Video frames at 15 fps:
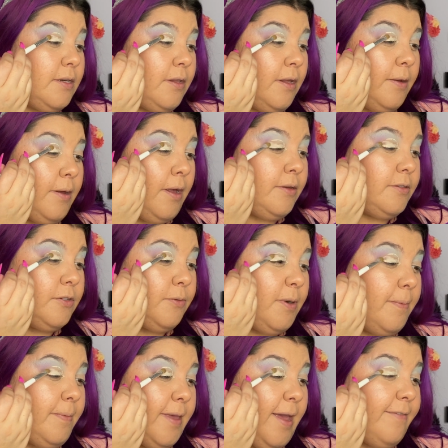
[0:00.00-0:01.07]
I'll also
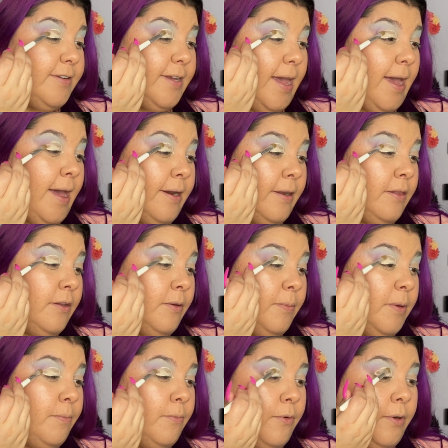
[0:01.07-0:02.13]
probably have to add a little
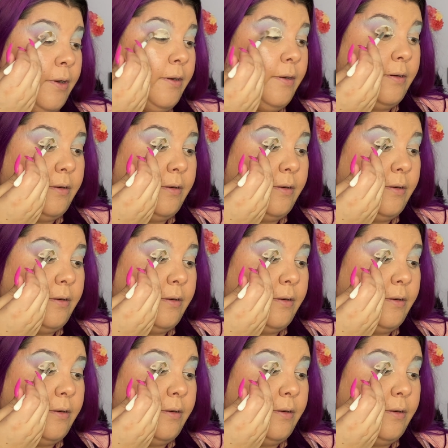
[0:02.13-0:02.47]
bit more.